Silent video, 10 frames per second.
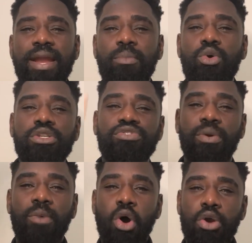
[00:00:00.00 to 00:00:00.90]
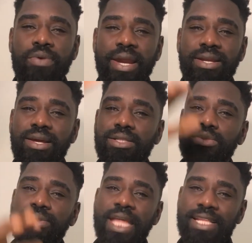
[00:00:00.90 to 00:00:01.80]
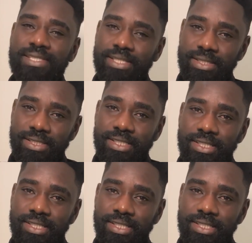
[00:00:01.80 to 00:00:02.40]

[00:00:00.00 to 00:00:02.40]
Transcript: Miriam goes from 100 to 30.